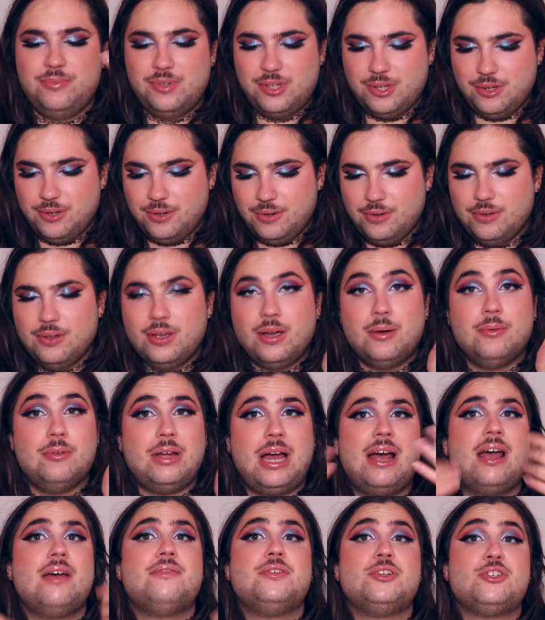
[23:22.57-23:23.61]
So
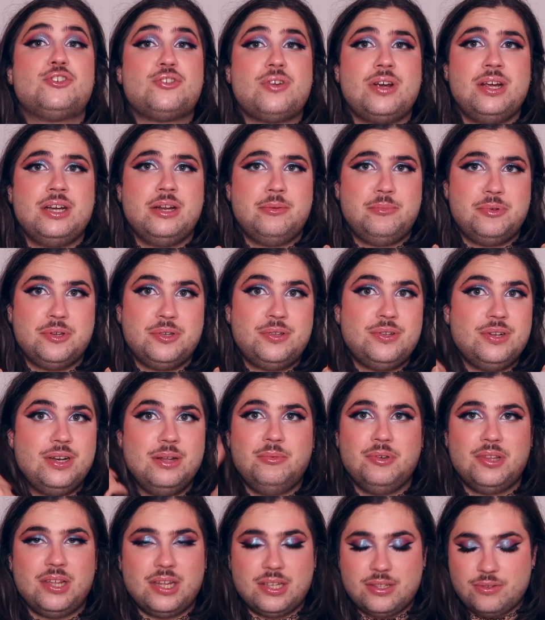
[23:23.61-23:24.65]
I haven't tried it personally,
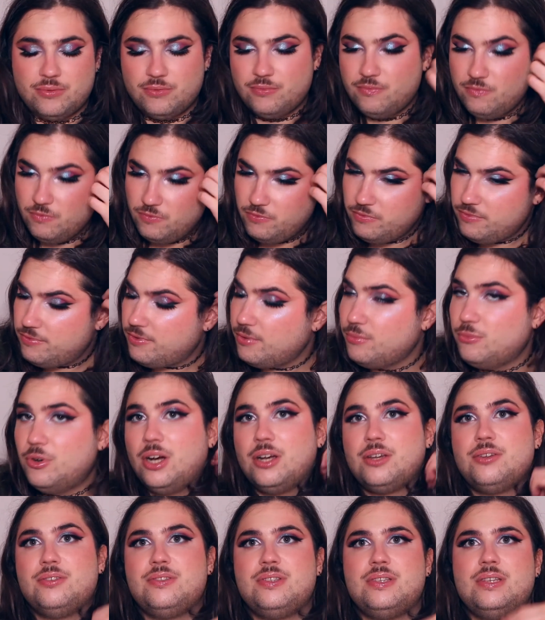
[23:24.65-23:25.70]
but that's from what I
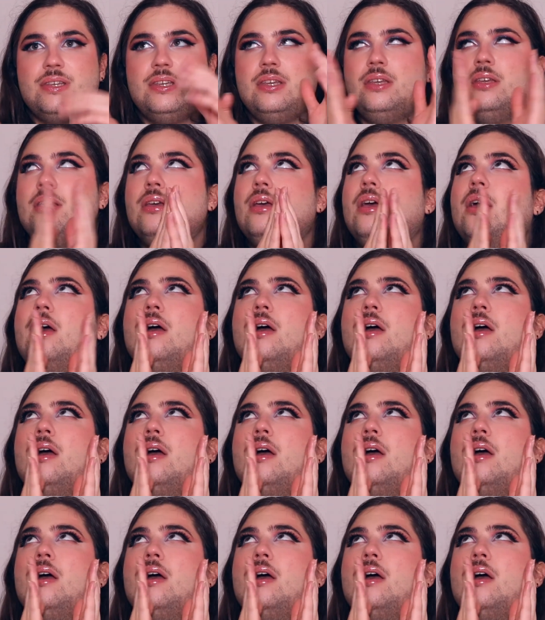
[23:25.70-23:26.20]
could see.